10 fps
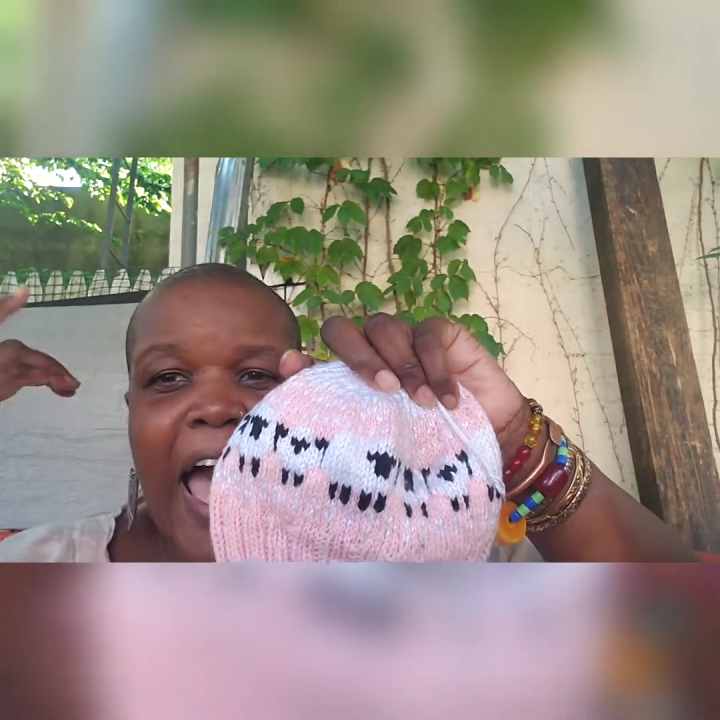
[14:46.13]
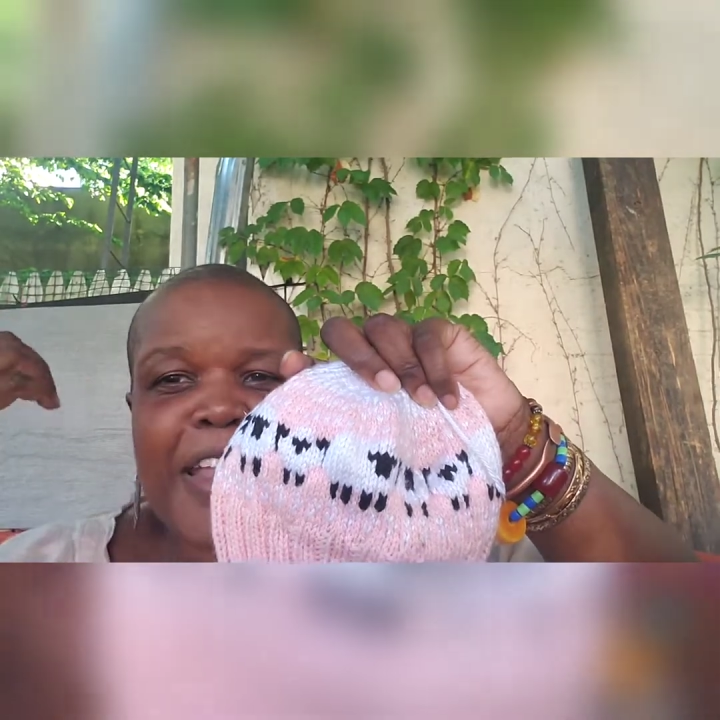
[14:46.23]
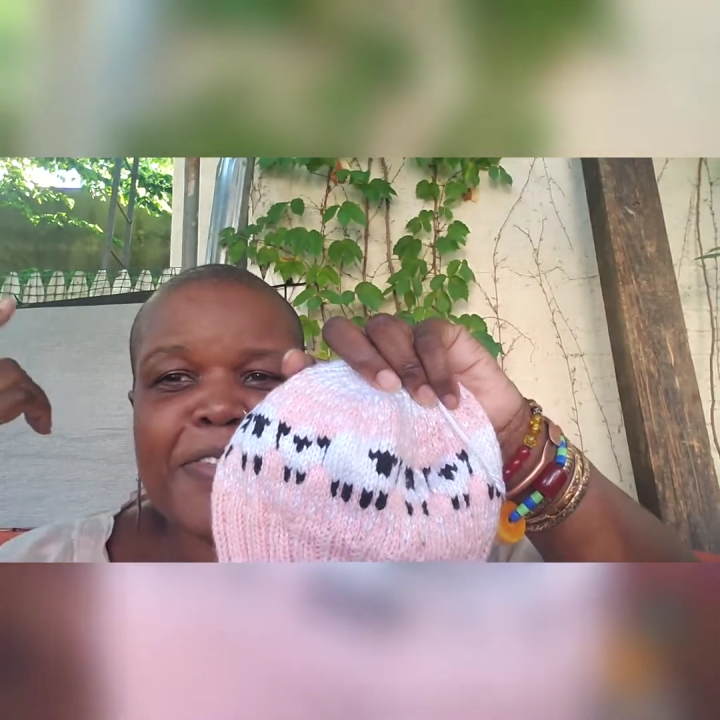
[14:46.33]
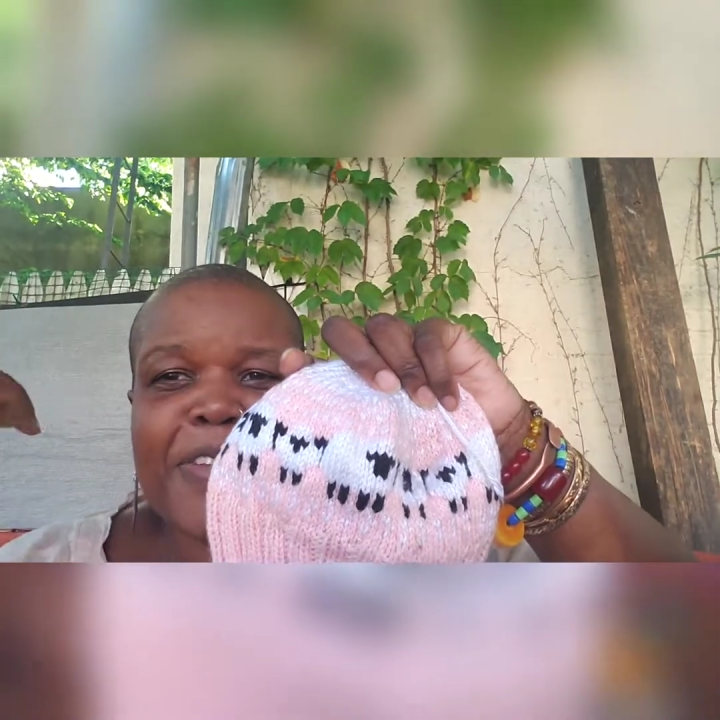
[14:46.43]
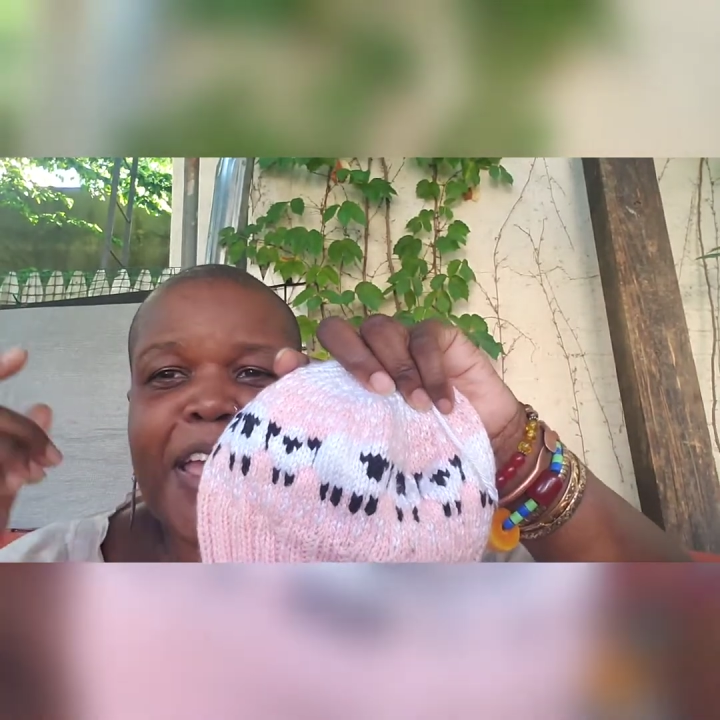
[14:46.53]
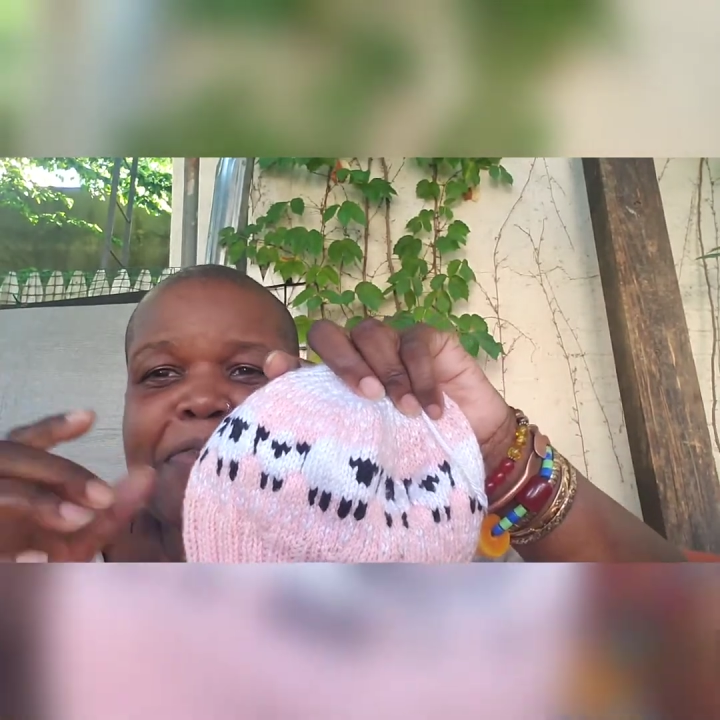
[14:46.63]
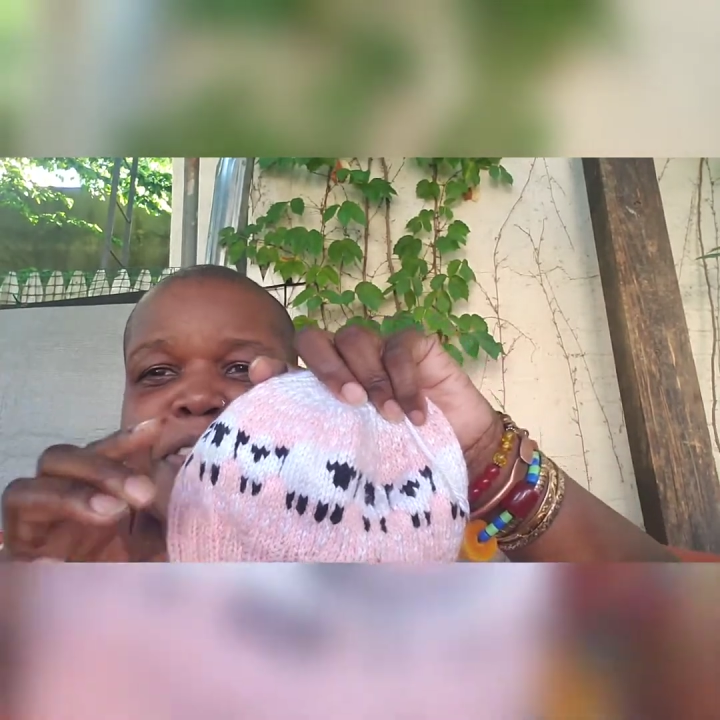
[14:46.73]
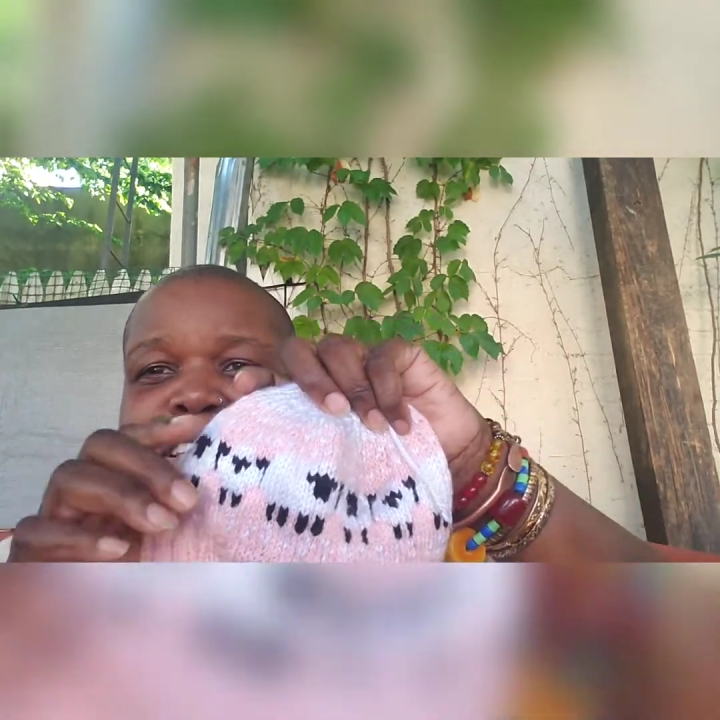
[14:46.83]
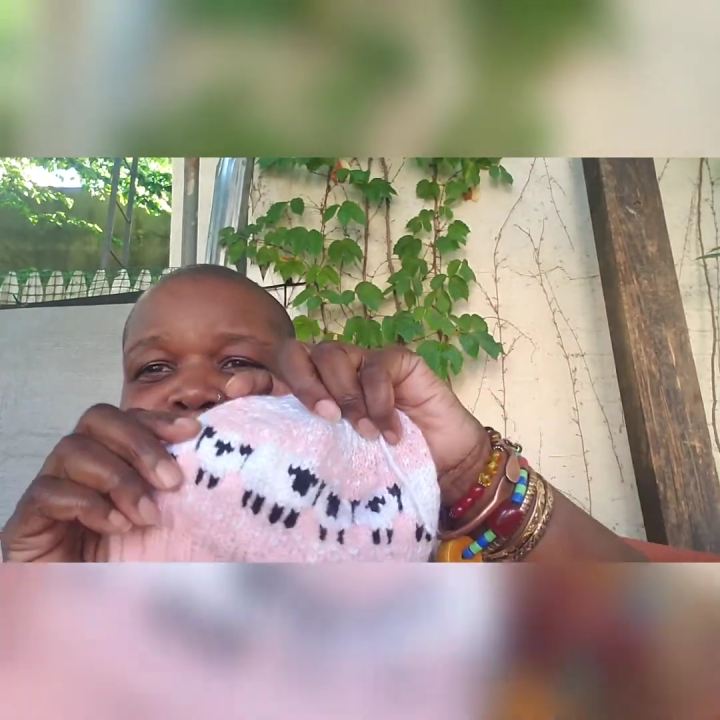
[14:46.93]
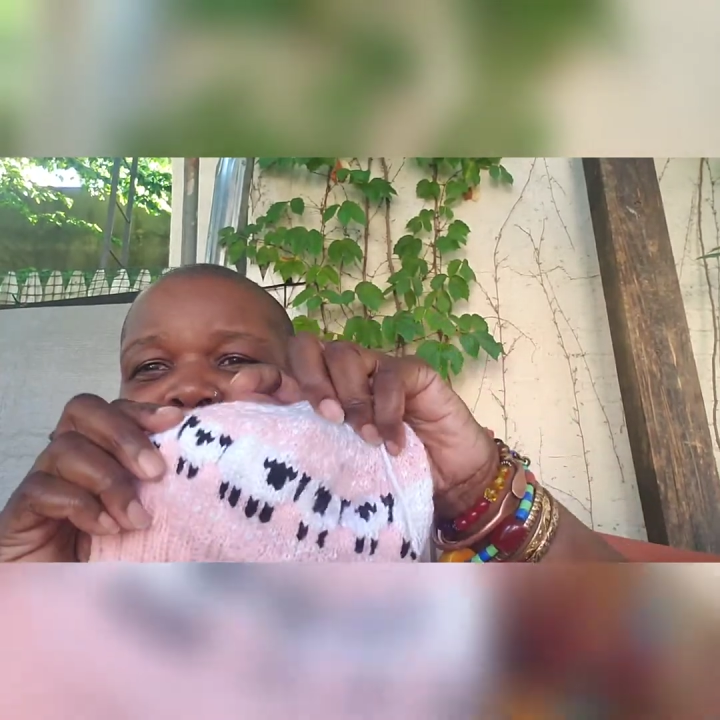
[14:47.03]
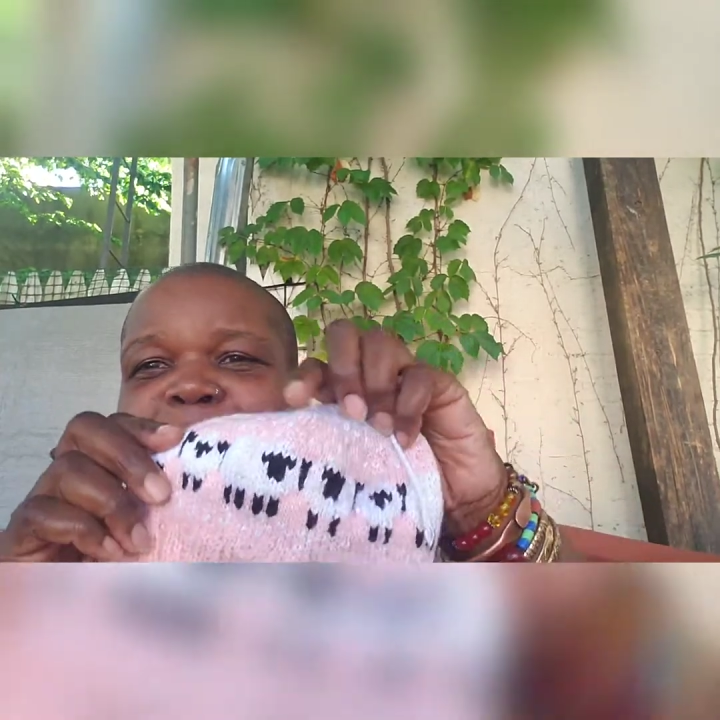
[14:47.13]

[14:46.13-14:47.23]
I don't have any,